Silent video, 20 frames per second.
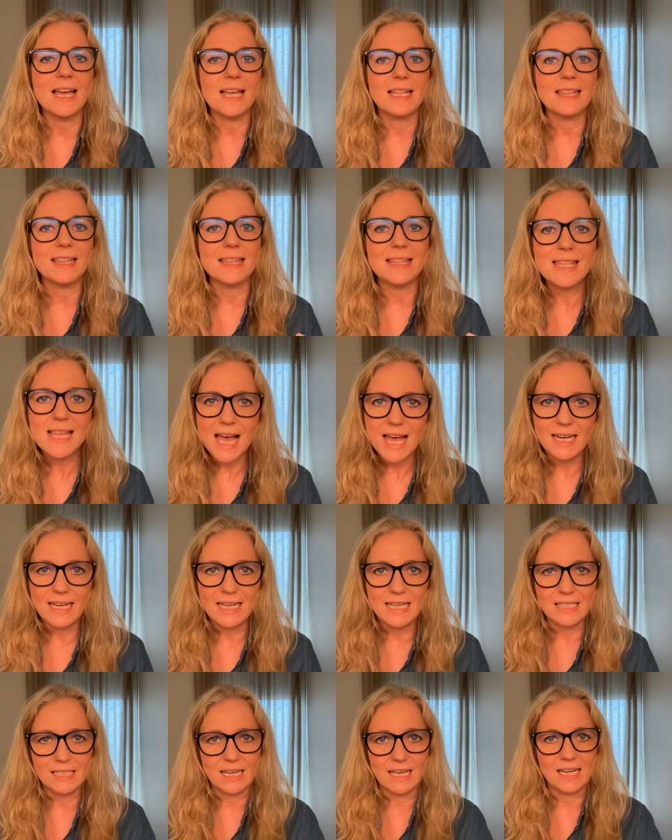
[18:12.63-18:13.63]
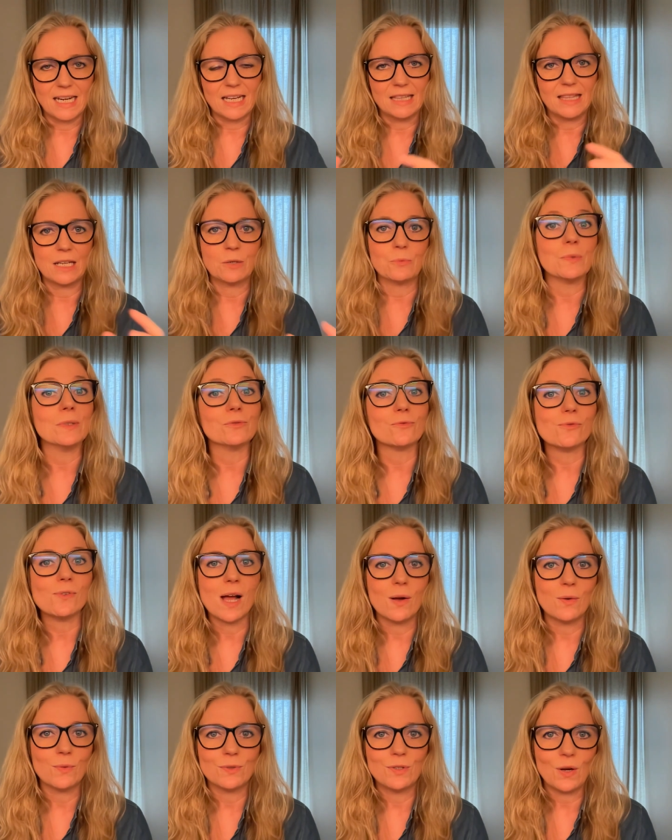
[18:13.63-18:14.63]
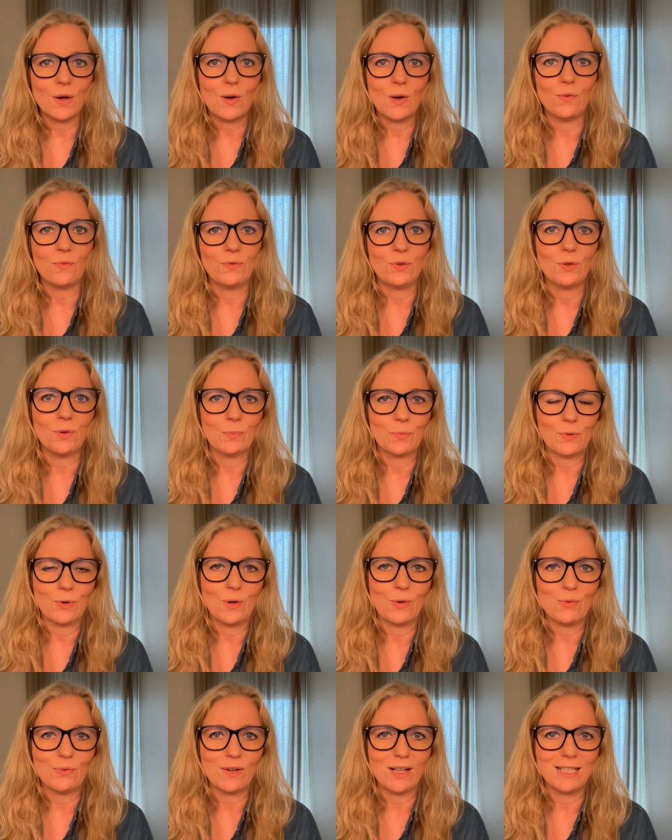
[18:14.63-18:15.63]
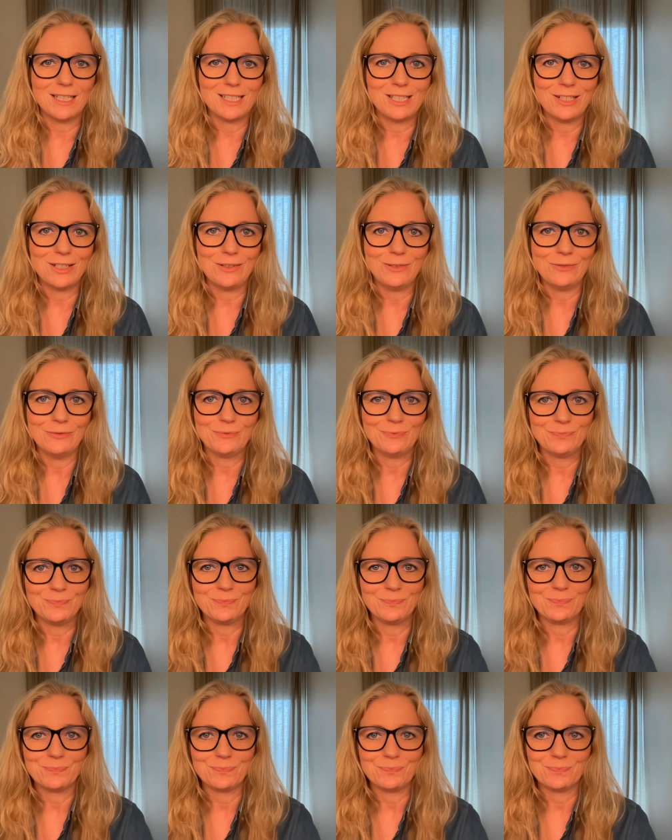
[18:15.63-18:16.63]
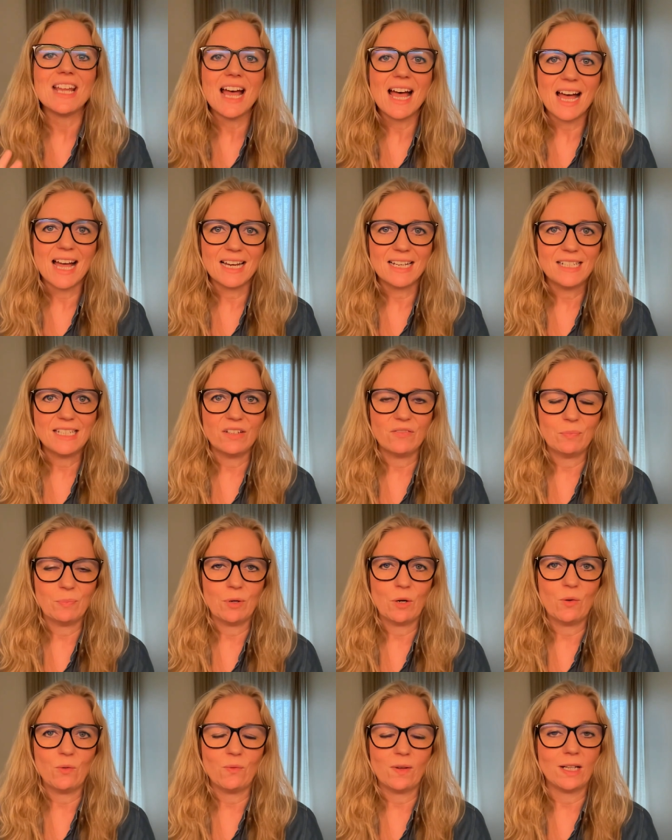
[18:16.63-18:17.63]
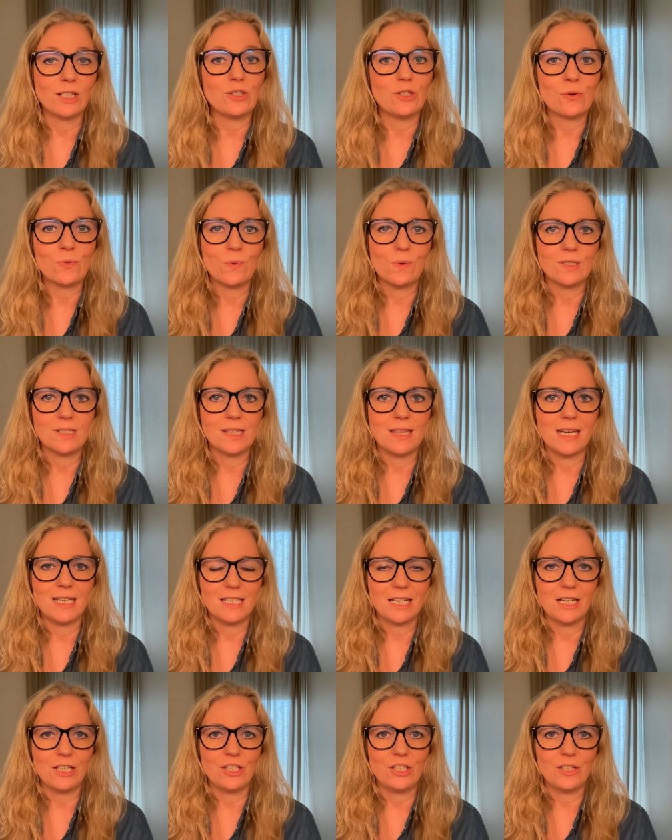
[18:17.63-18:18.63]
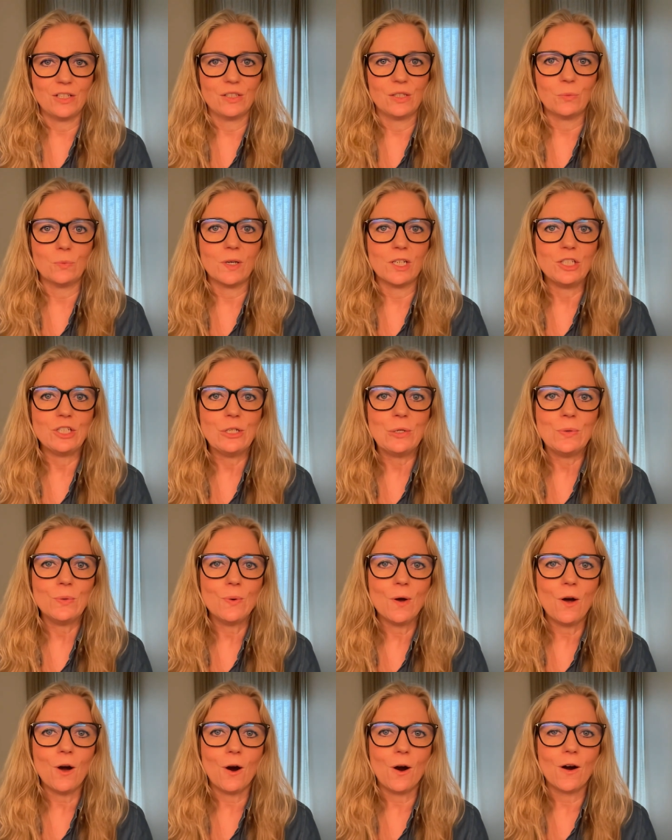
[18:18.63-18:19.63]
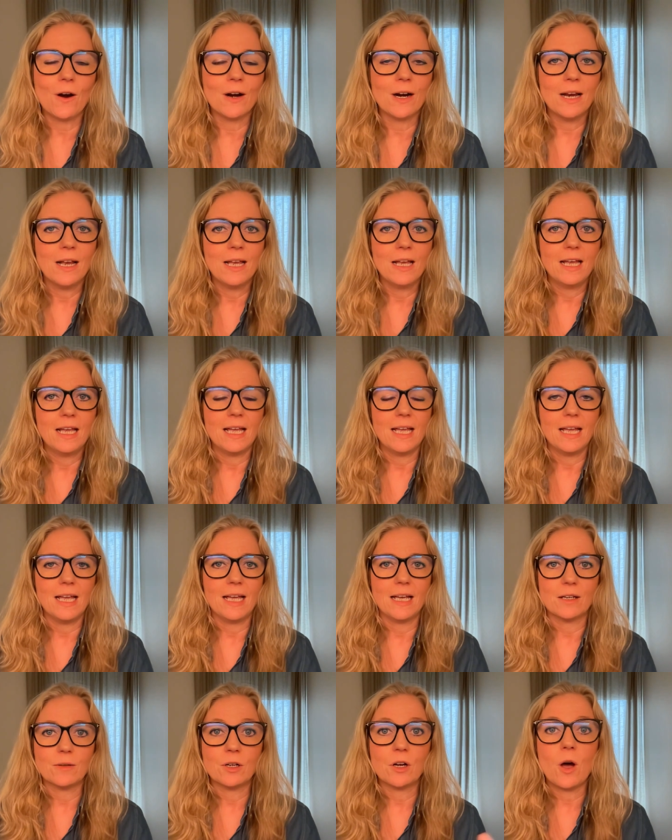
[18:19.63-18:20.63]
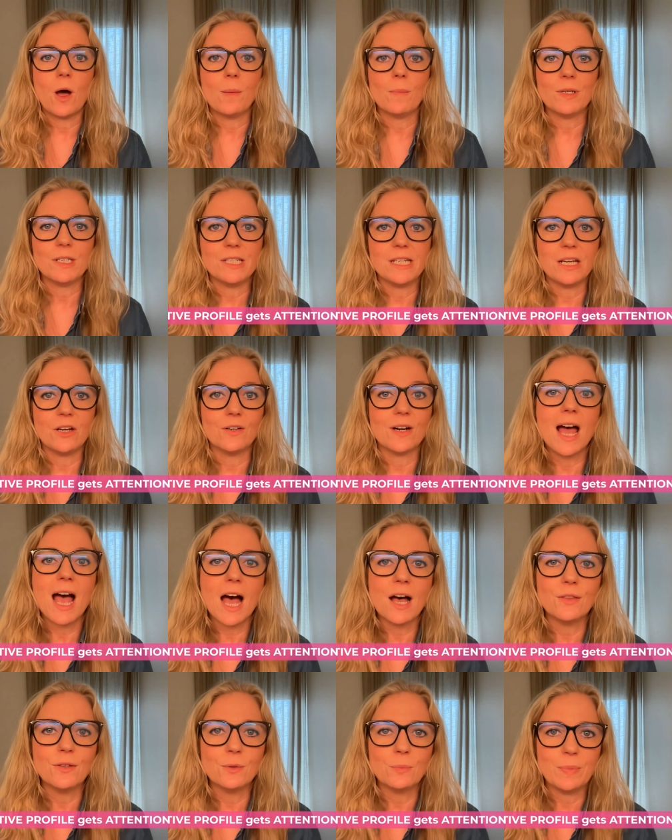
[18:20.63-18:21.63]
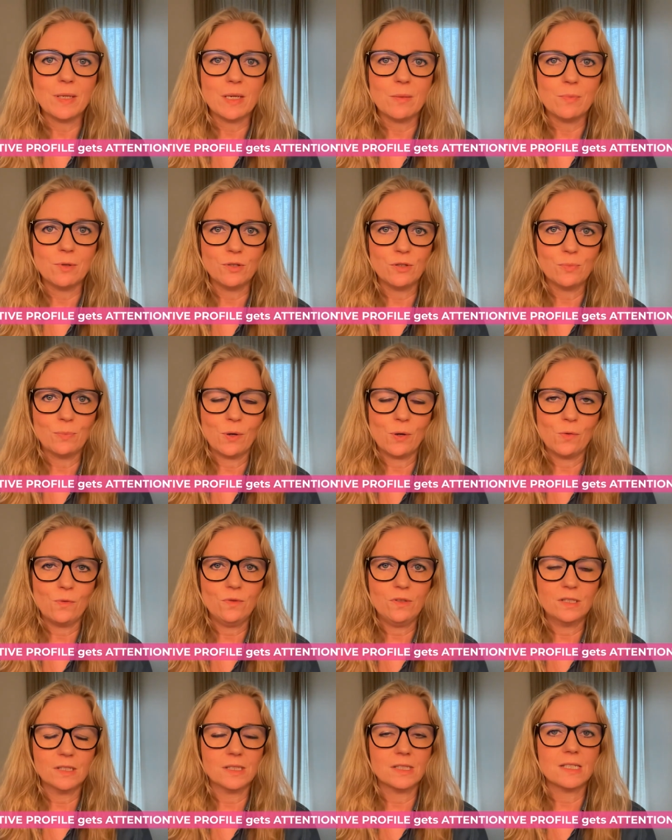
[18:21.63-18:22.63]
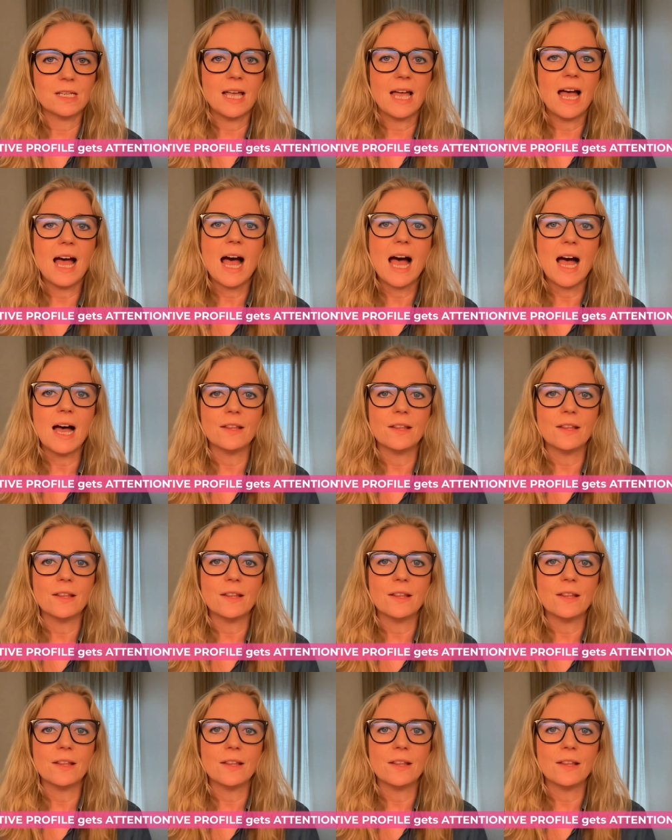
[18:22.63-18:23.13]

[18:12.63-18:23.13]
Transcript: Then that is kind of like that will round off your profile too. An active profile draws the attention. So when you are commenting on other people's posts,